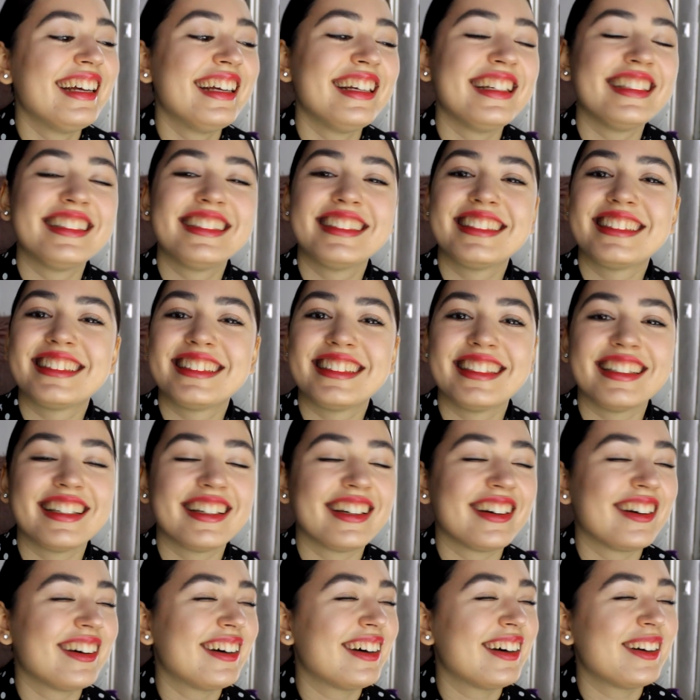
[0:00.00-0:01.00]
it's,
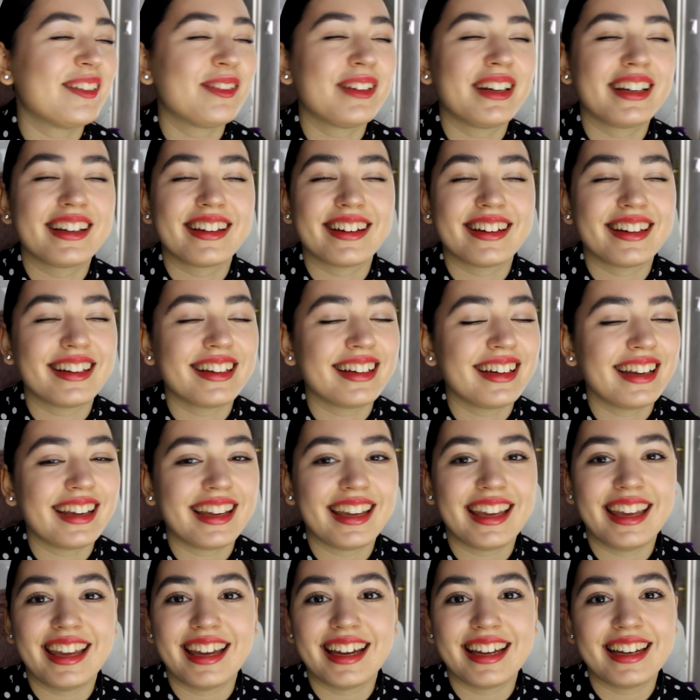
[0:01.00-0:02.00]
oh my god,
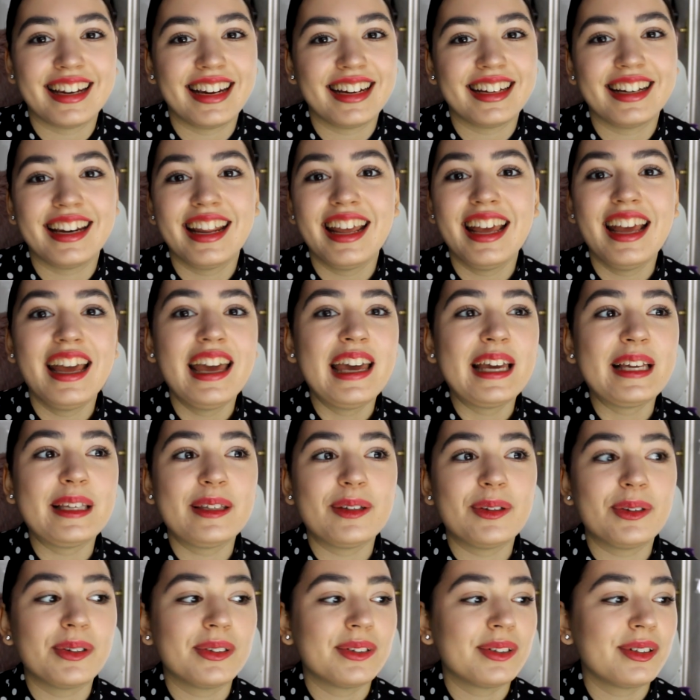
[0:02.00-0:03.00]
I can't. And
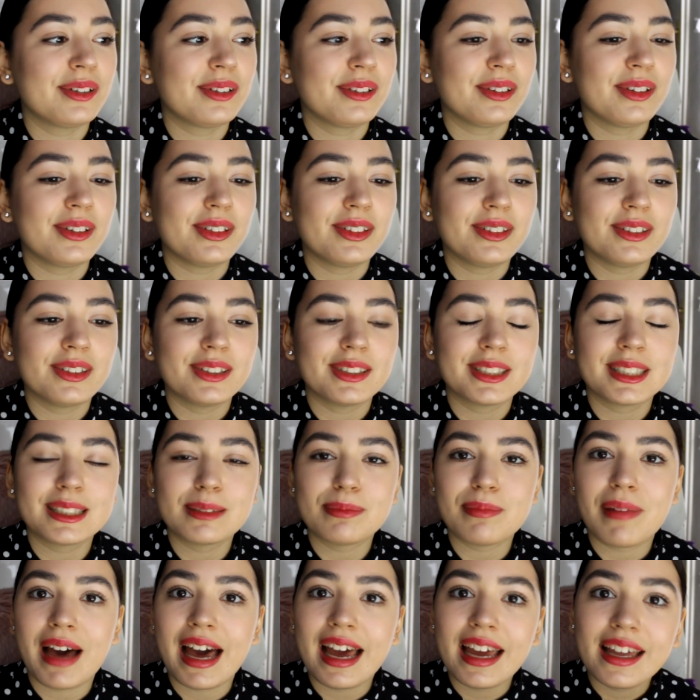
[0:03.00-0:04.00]
you, you, you're
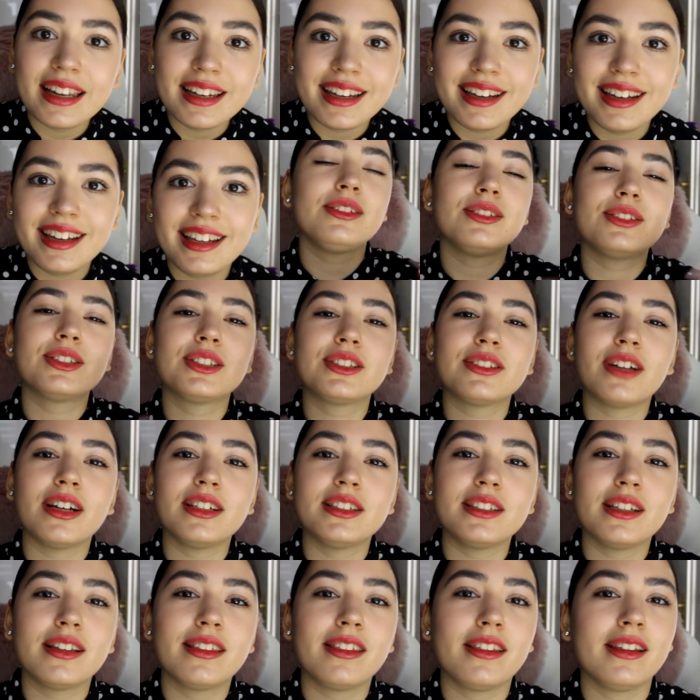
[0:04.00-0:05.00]
smiling, you
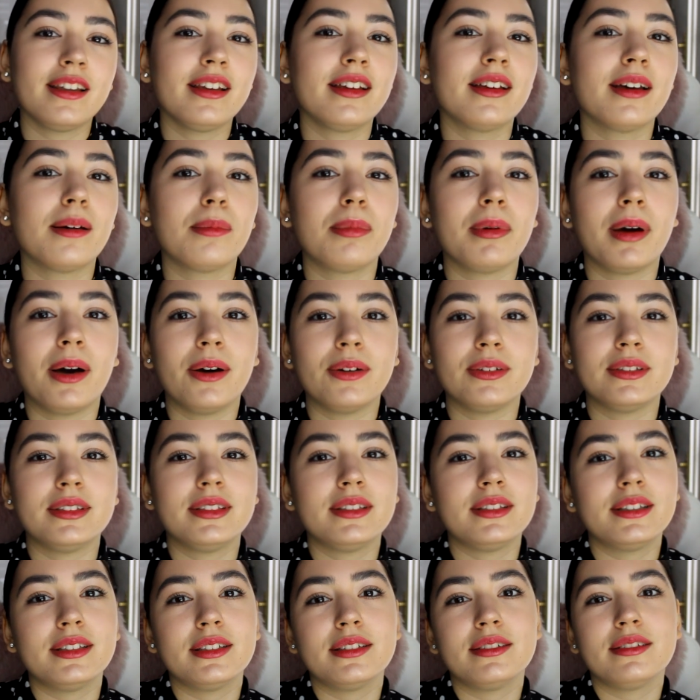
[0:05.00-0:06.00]
start to think about
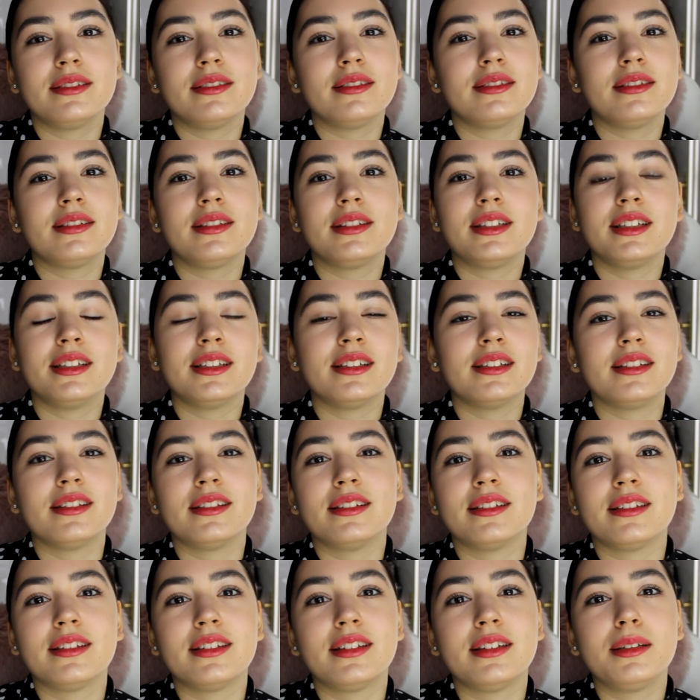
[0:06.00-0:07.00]

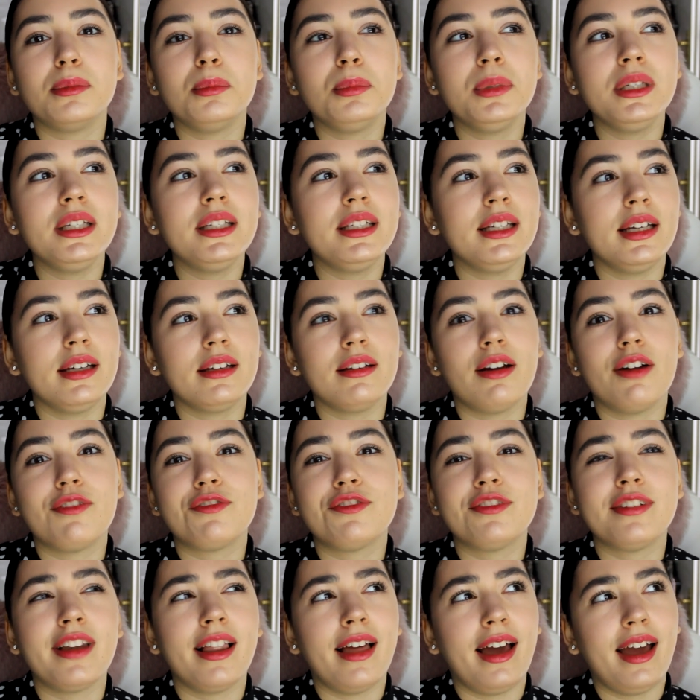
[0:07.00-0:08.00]
the the meaning
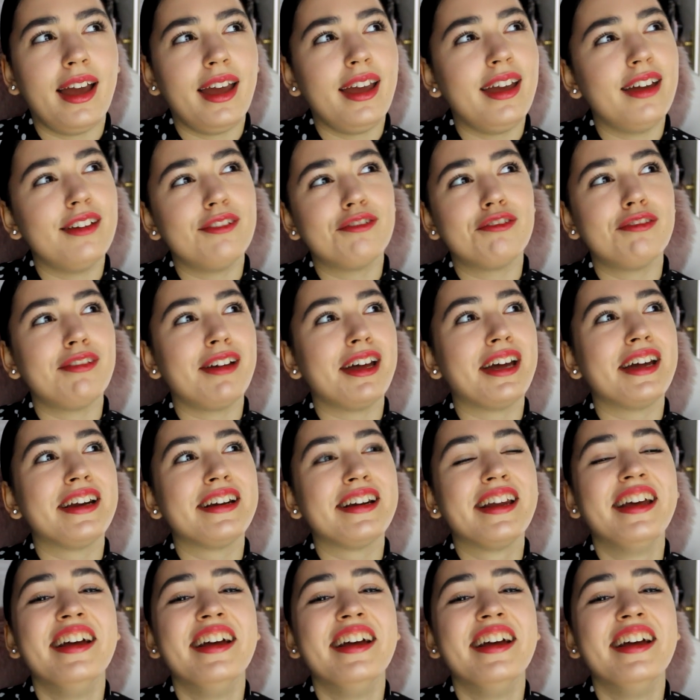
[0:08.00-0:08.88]
of life and